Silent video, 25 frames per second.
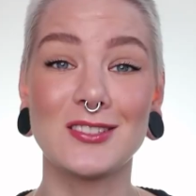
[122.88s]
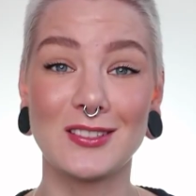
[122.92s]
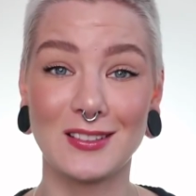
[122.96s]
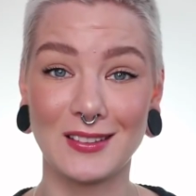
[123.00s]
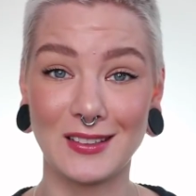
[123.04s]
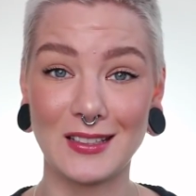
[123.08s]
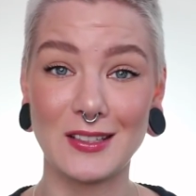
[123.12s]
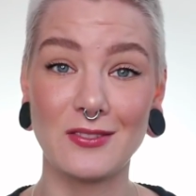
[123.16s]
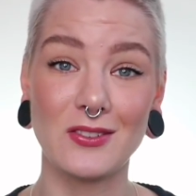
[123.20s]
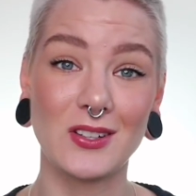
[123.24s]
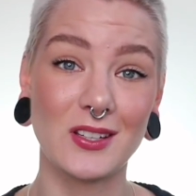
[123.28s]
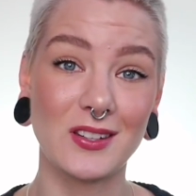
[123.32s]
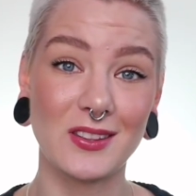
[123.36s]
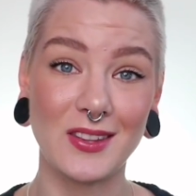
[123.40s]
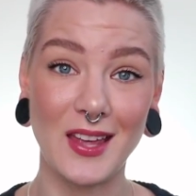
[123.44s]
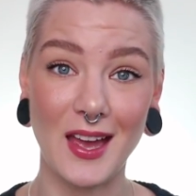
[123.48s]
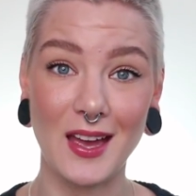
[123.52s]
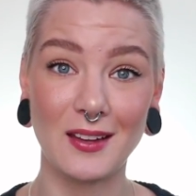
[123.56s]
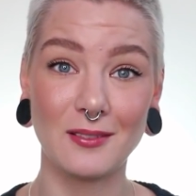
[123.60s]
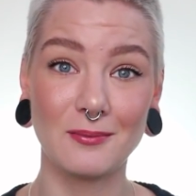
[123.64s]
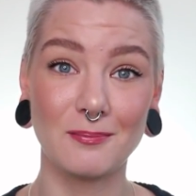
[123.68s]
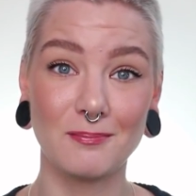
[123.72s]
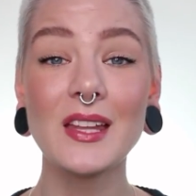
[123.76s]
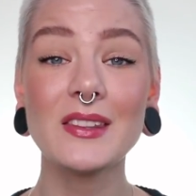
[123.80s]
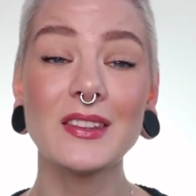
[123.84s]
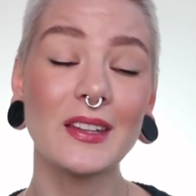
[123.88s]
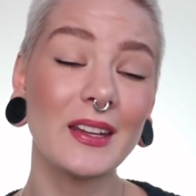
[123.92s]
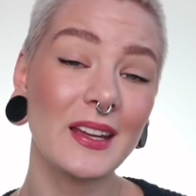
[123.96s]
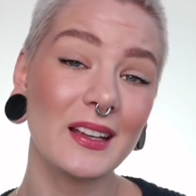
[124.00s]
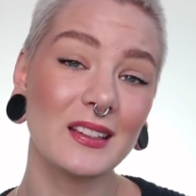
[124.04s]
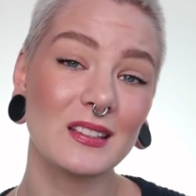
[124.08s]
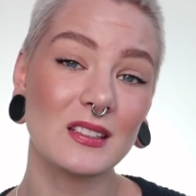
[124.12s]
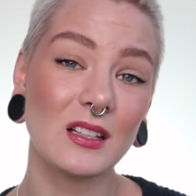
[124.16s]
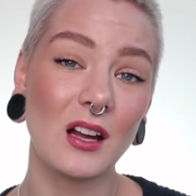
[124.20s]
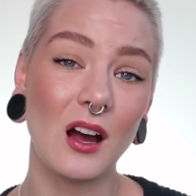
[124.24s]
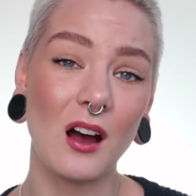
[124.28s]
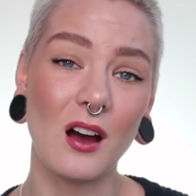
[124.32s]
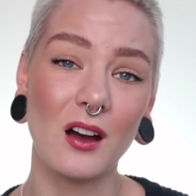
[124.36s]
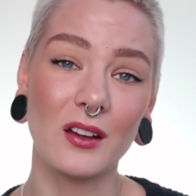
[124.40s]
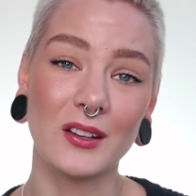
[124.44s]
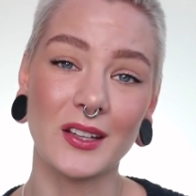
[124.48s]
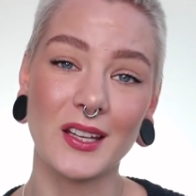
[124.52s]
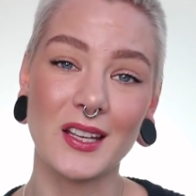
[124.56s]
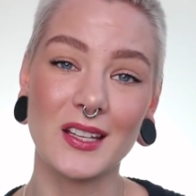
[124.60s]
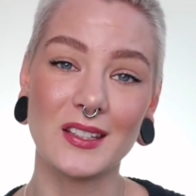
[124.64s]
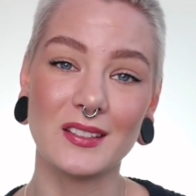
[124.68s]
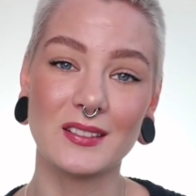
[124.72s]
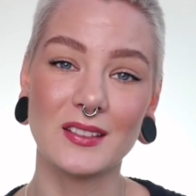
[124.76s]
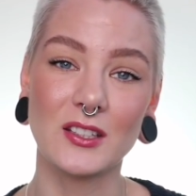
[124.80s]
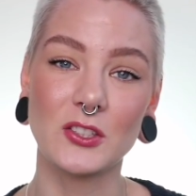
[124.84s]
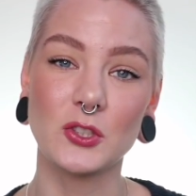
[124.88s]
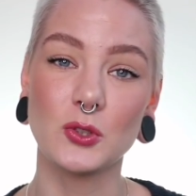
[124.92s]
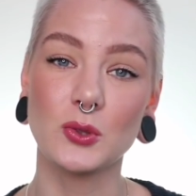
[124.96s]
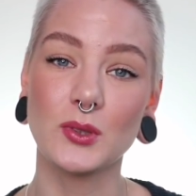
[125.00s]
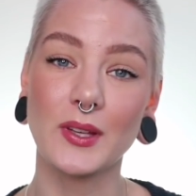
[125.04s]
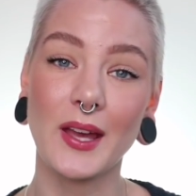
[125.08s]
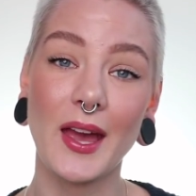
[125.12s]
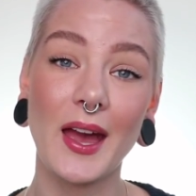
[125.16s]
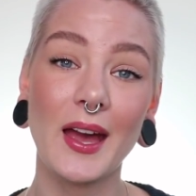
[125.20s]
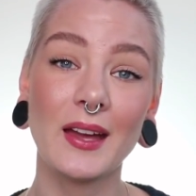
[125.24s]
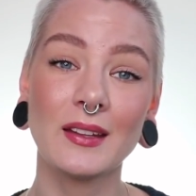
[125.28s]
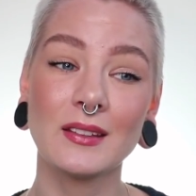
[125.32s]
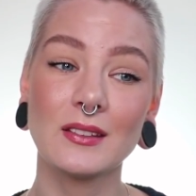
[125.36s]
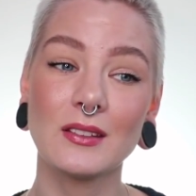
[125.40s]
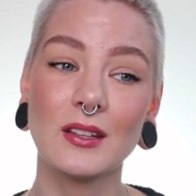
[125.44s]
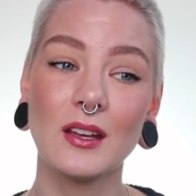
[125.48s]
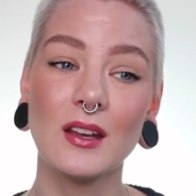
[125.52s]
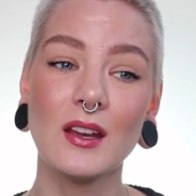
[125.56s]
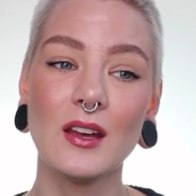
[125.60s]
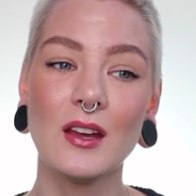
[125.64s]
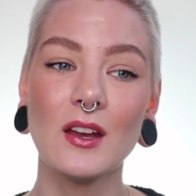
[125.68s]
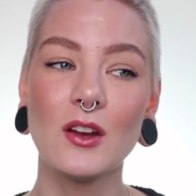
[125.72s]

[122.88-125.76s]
just leave it at that. The next con is that you can't